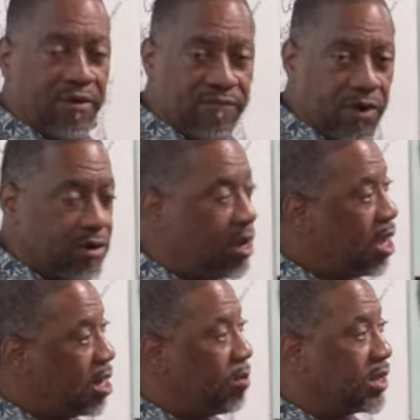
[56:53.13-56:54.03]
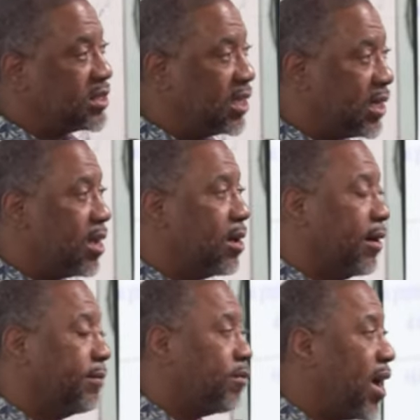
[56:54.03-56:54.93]
first, the rest of it come.
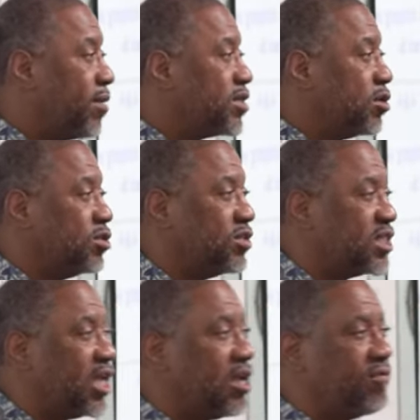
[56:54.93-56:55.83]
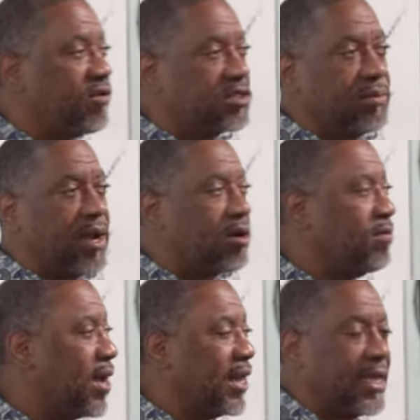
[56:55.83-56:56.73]
Why even told you to seek you first the Mount Cooper
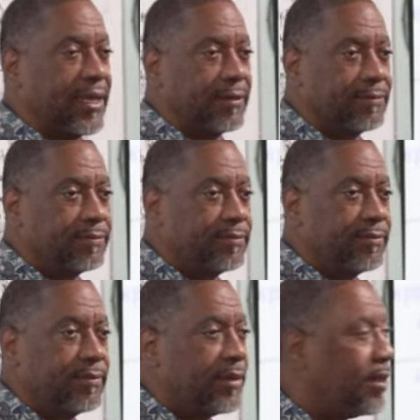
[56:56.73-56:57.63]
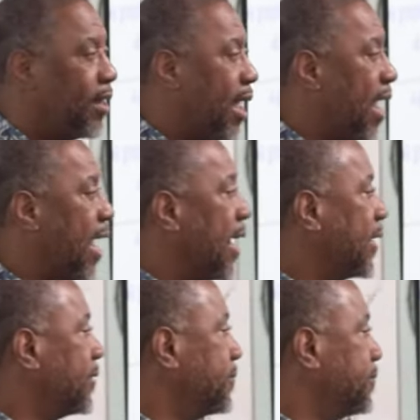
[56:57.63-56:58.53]
Elohim? And
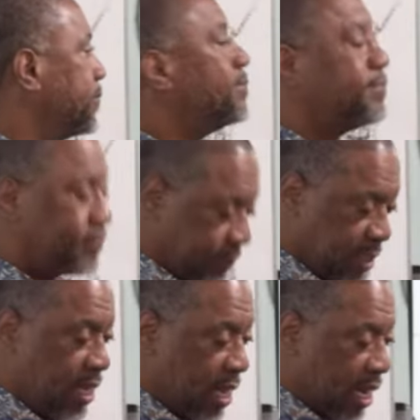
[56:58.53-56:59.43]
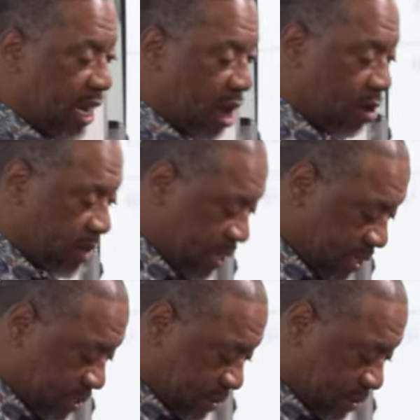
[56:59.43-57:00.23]
and all these.